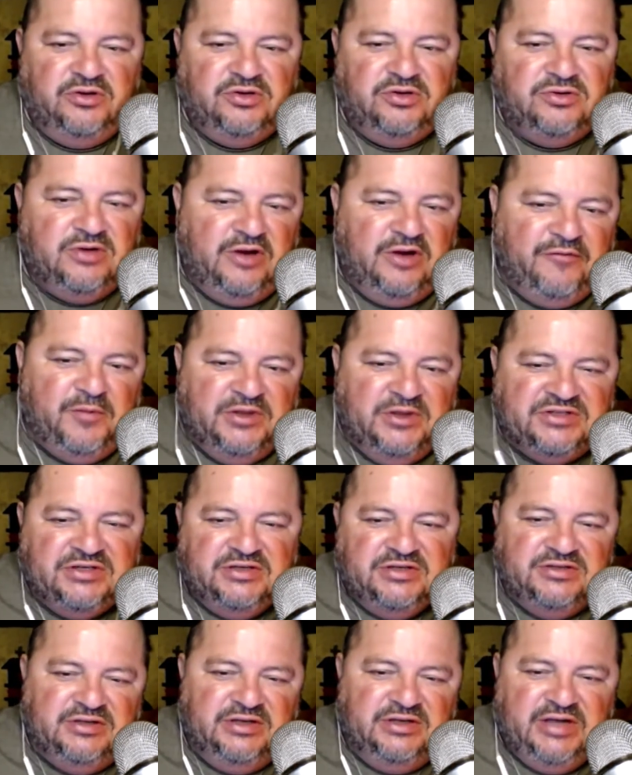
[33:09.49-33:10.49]
everybody sees
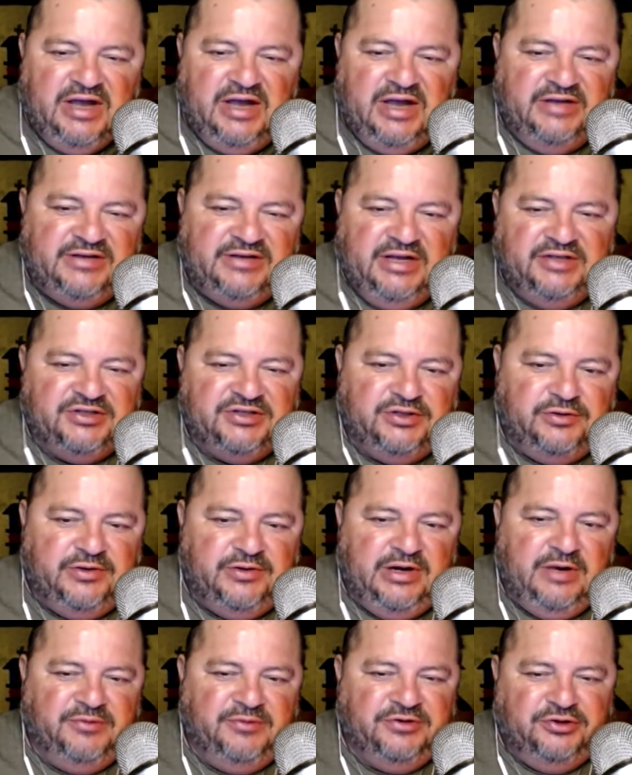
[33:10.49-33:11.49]
the guy dancing around
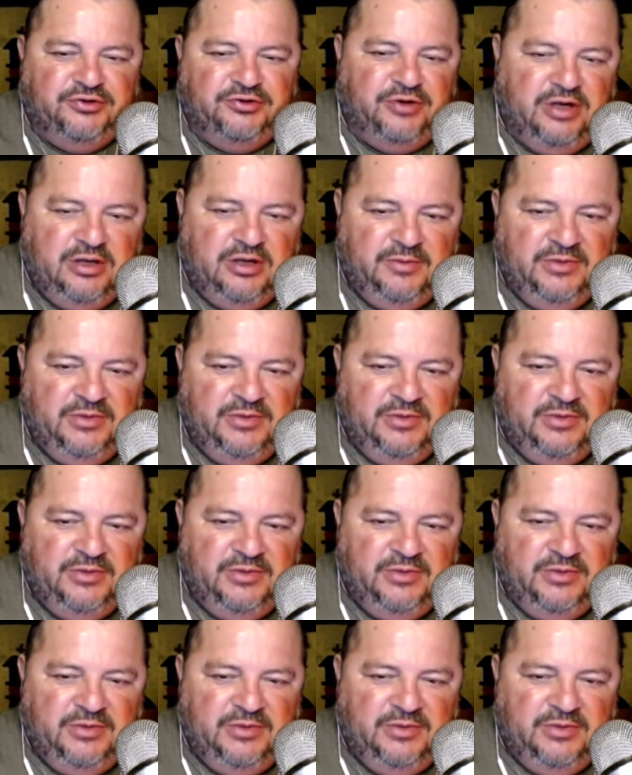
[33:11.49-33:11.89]
with the drum